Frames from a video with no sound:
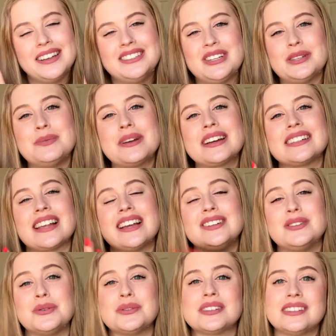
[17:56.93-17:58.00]
just because I
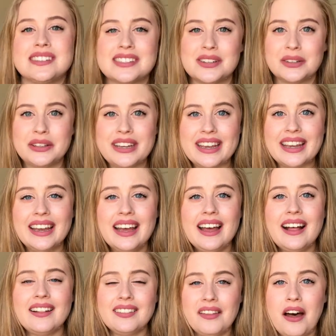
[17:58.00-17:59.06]
do sincerely
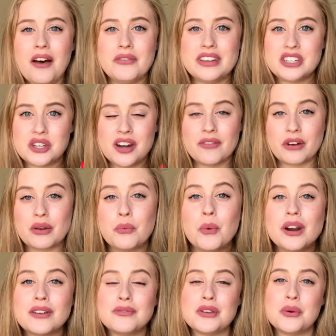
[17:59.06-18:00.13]
love each and every
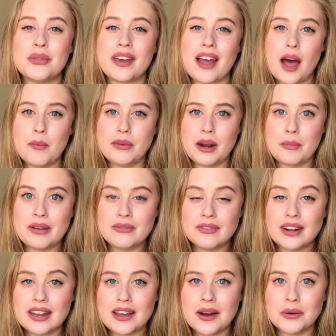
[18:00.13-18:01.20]
one of you that comment on my
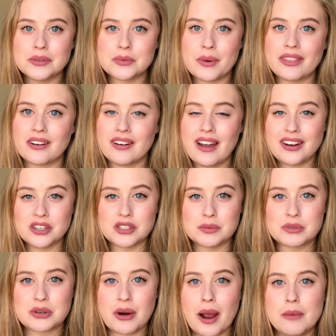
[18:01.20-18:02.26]
videos, whether or not you're
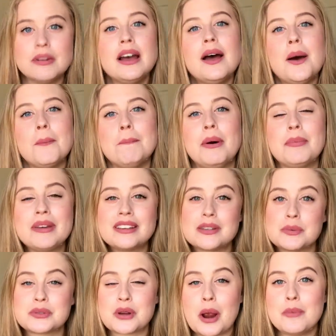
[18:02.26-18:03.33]
subscribed, but being
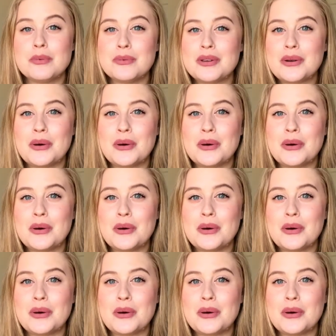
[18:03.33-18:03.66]
subscribed would be